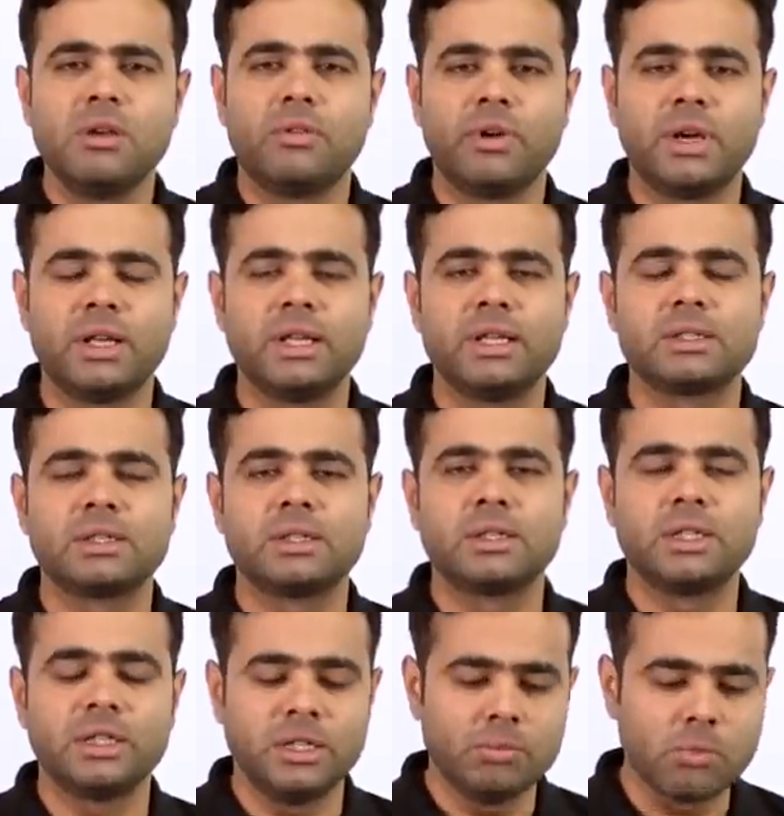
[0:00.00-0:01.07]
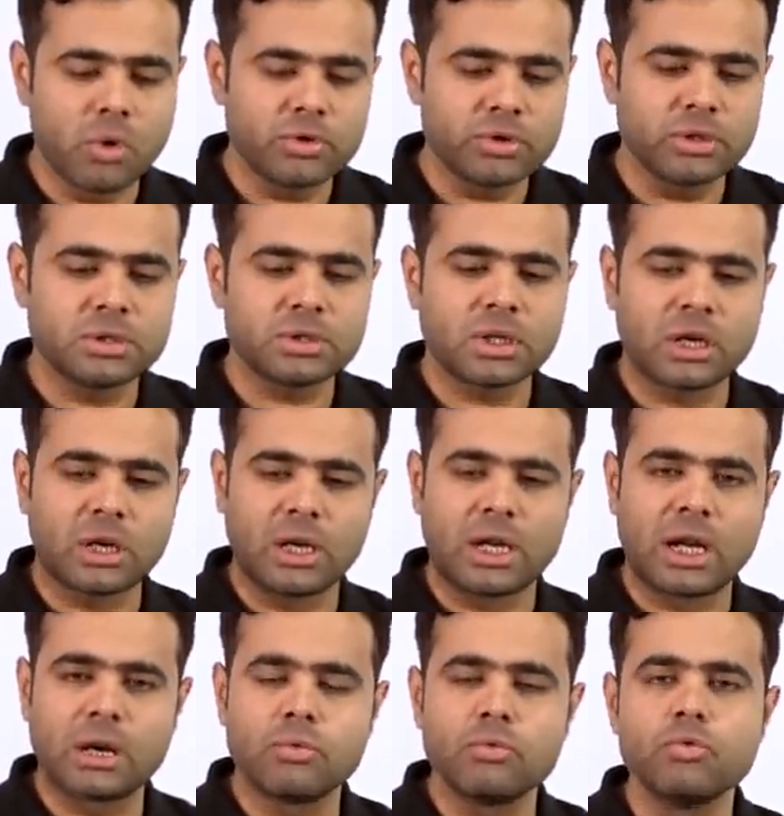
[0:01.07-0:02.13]
when his uh, the emotions
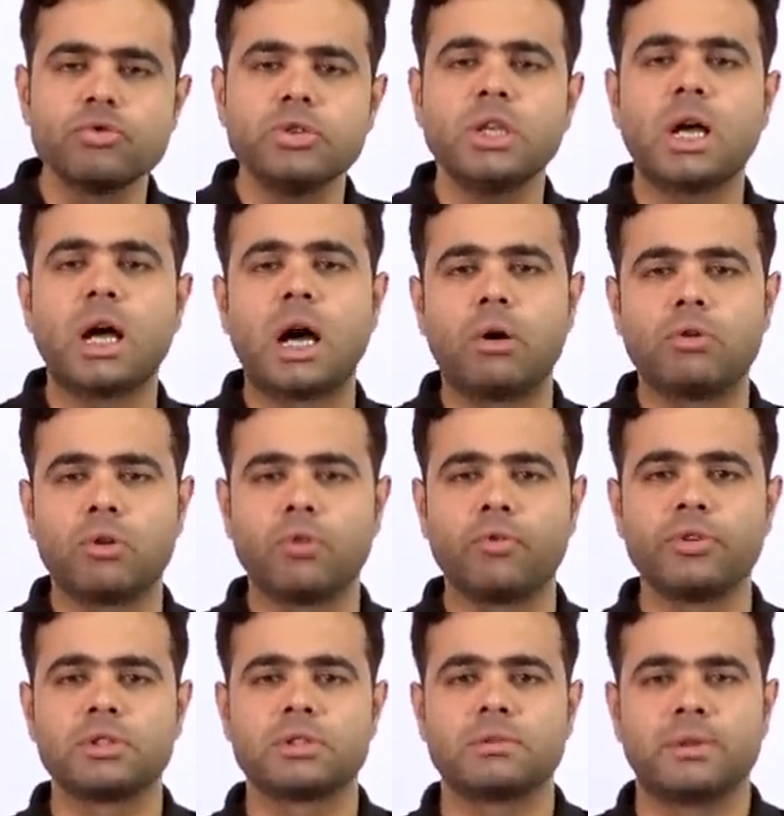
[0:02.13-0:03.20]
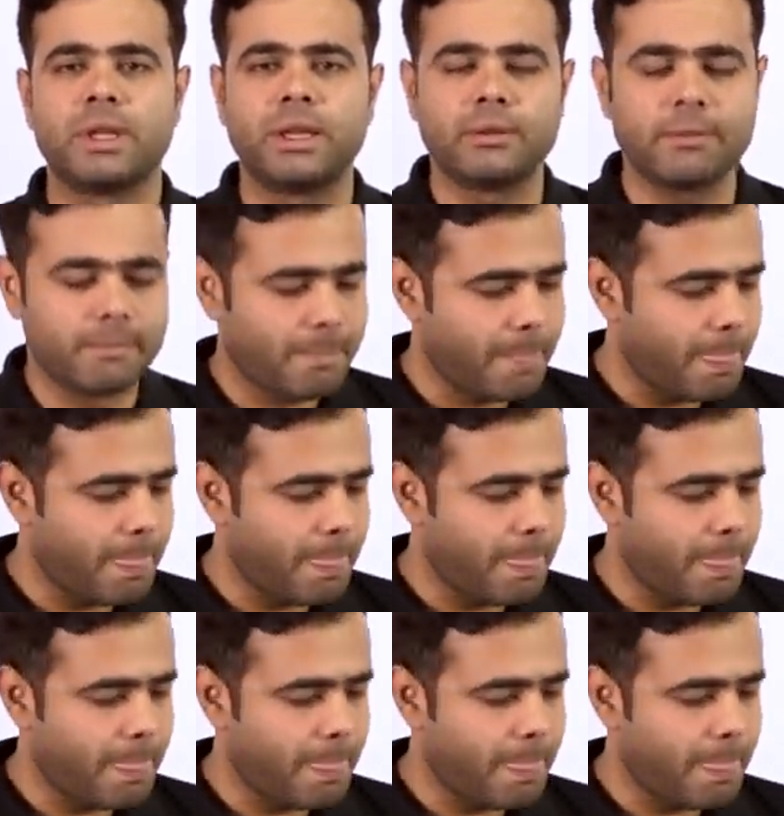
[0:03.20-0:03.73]
are oozing out of his like